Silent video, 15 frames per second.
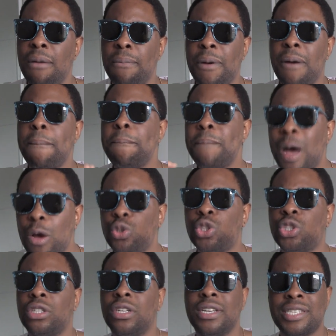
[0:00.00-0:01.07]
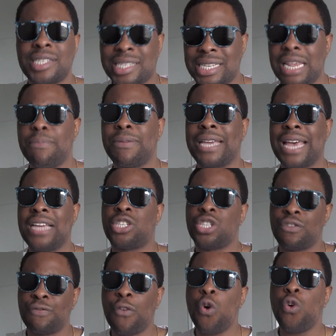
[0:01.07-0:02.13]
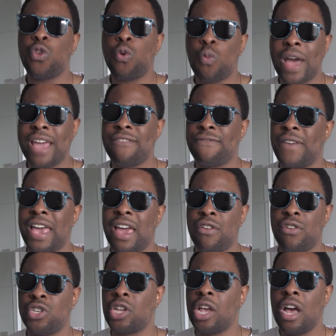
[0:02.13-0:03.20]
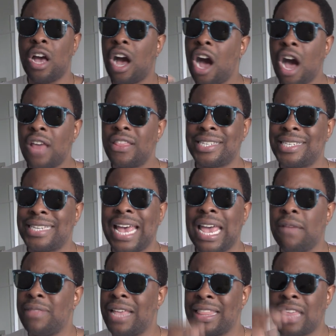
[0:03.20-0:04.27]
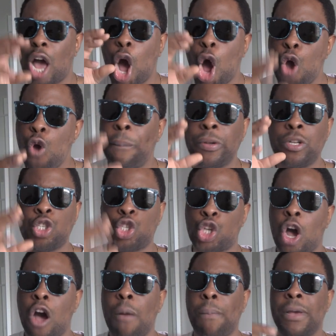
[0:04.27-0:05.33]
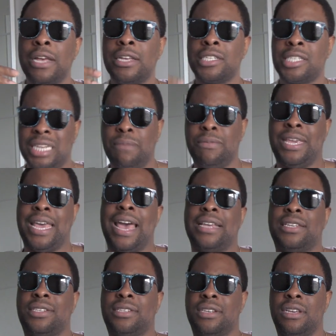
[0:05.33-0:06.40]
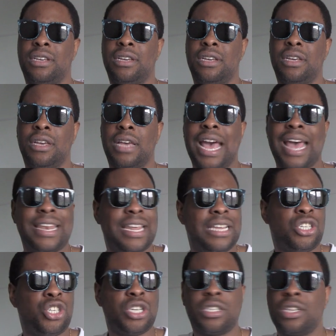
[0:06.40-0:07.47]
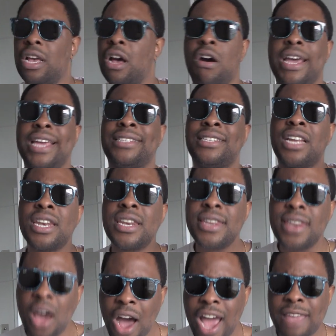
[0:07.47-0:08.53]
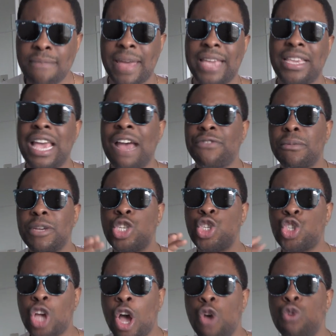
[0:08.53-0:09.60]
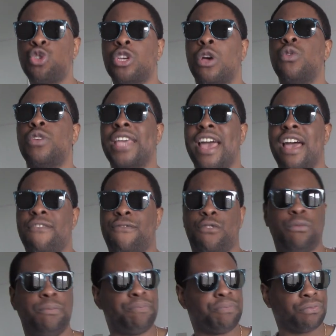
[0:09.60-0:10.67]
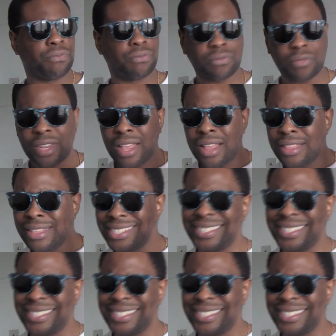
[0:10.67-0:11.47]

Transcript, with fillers: but most slip cases for the Wayfarers are the same. They're the open top slip case, and it's just, oh, it's a nightmare. You have to be so so careful. The